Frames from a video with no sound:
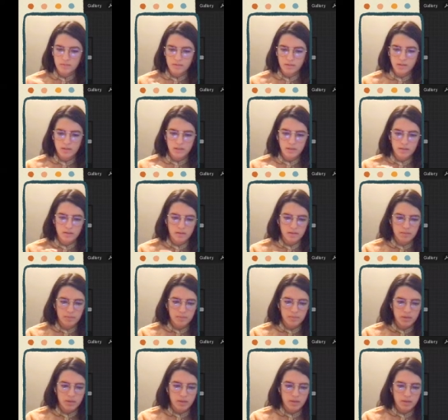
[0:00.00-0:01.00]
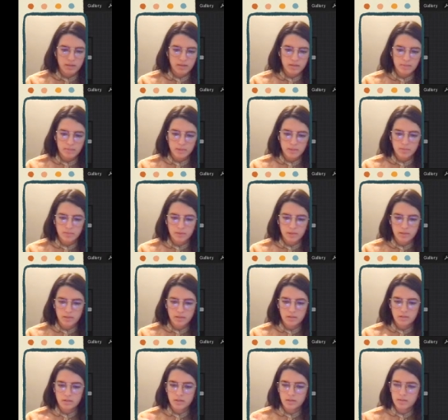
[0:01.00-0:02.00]
okay, I'm gonna add some
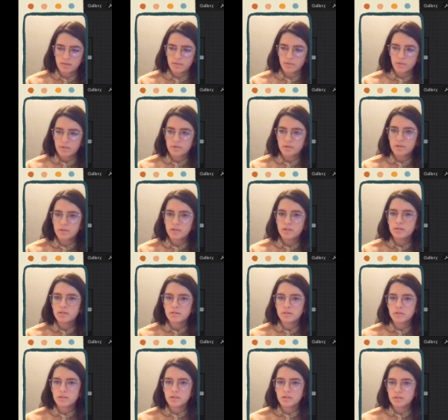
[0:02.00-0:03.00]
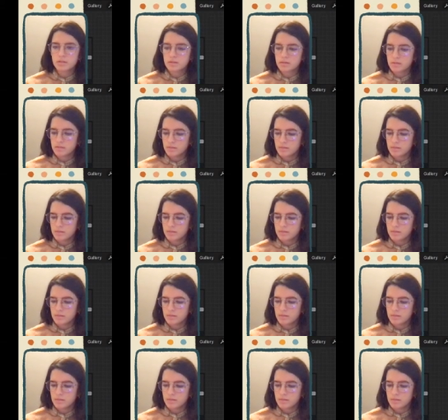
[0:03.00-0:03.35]
dimension to this orange.